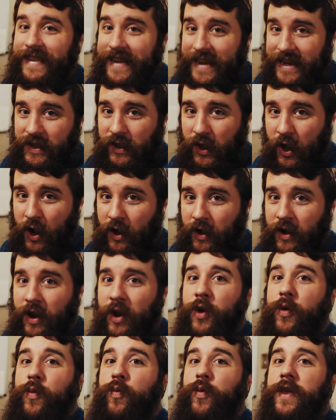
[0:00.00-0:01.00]
D-Log,
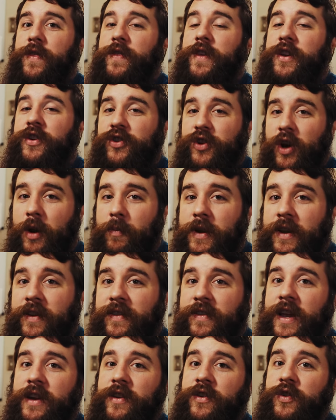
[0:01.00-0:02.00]
with the
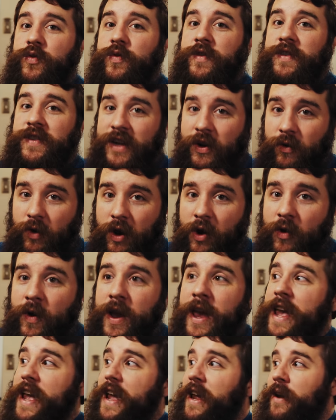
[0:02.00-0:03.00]
sharpness set to
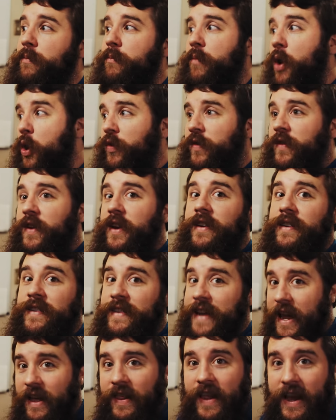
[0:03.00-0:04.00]
0 in most
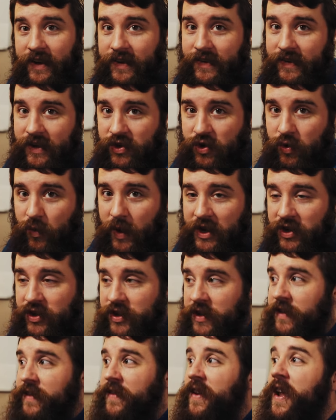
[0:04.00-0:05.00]
daylight
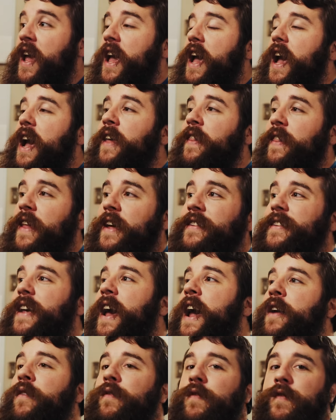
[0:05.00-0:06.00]
situations,
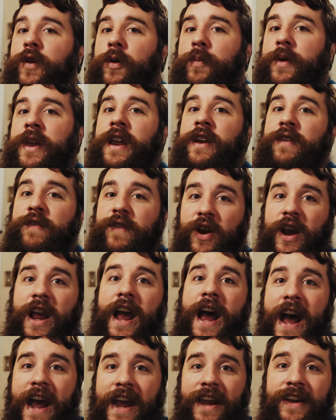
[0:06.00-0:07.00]
unless I am filming in a very
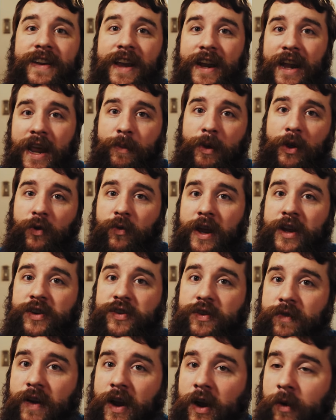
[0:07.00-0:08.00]
high dynamic
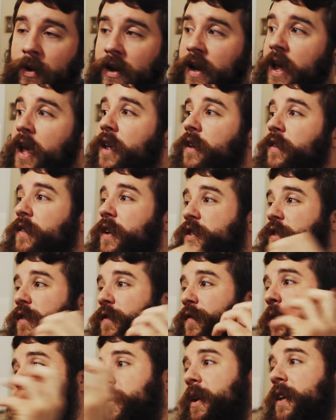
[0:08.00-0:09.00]
range environment, such
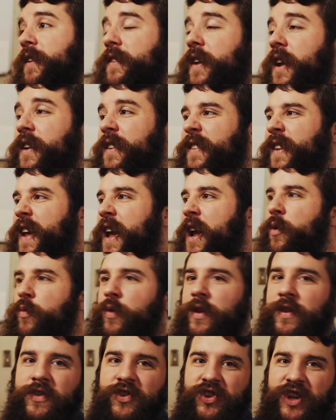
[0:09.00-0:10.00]
as filming a sunset
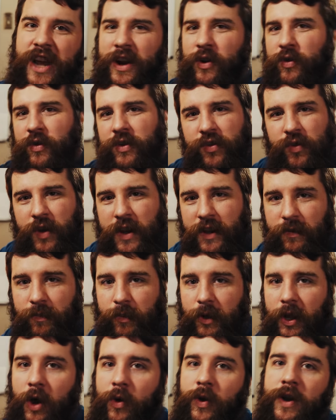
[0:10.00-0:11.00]
with shadowed trees
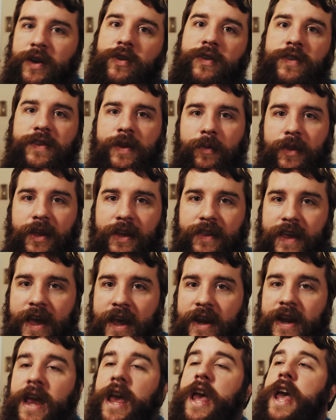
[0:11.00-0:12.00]
below it or something like
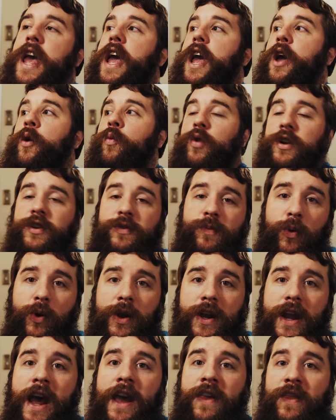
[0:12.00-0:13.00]
that, at which
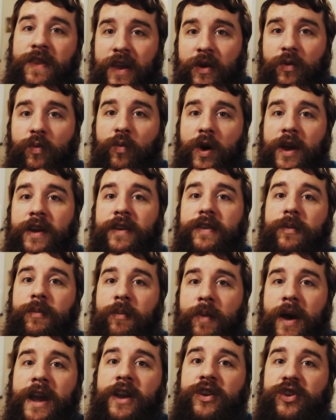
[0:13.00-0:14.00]
point I then want
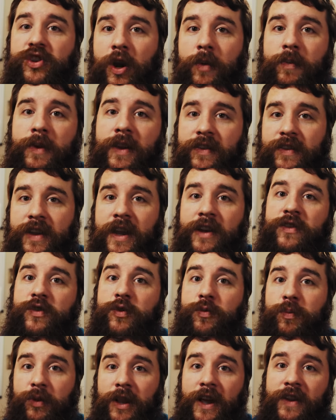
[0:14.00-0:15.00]
my sharpness set
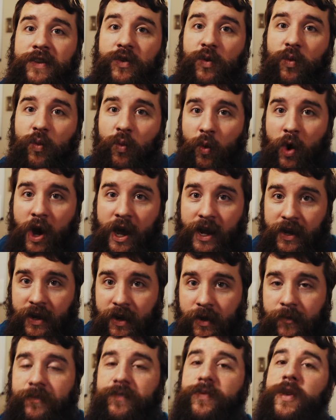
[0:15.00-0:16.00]
to +1.
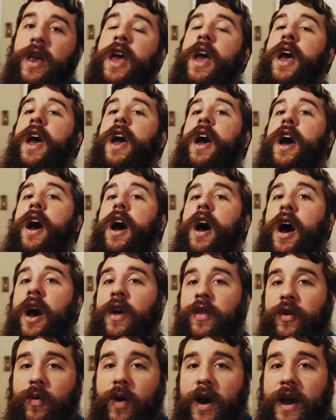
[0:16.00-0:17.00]

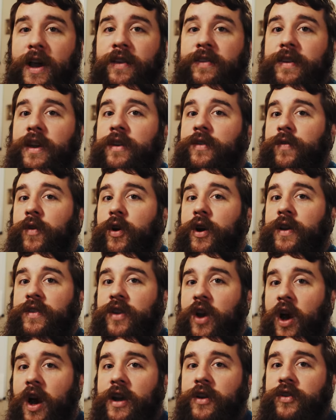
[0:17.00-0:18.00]
Otherwise, as far as
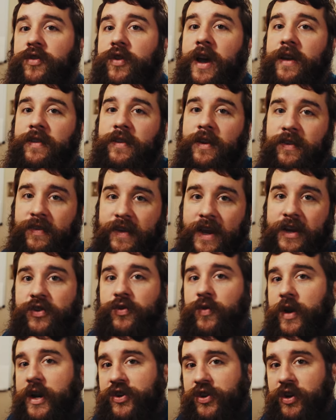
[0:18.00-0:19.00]
contrast and
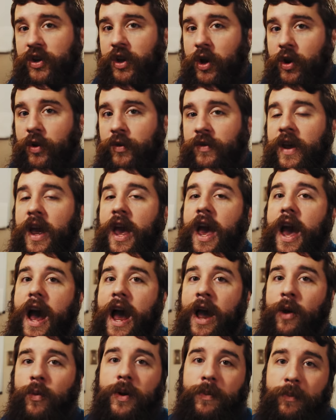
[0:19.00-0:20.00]
saturation goes,
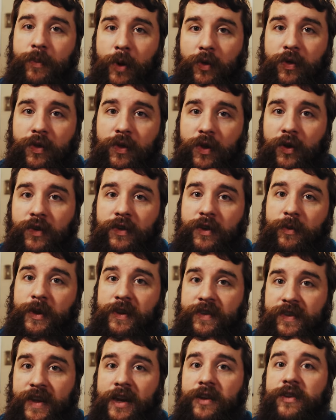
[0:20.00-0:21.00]
I want both of those to
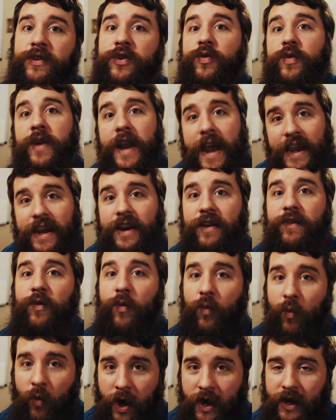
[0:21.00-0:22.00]
be set to
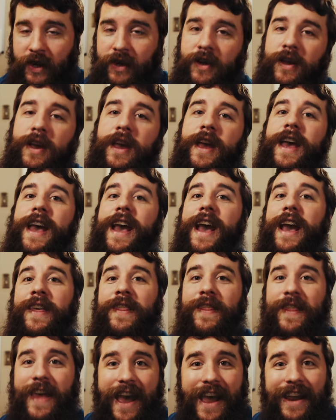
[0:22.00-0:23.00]
-1.
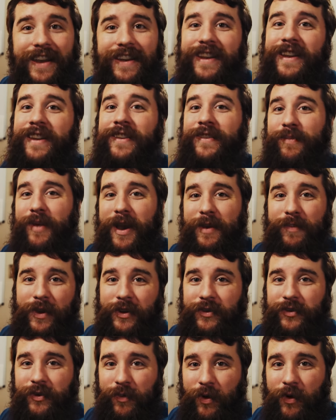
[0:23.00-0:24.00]
And that is my
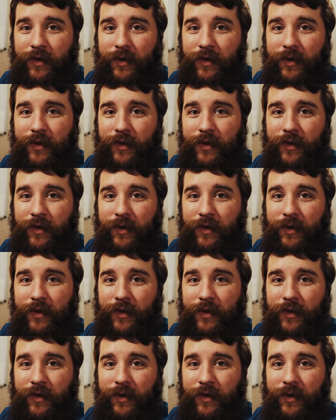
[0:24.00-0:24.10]
picture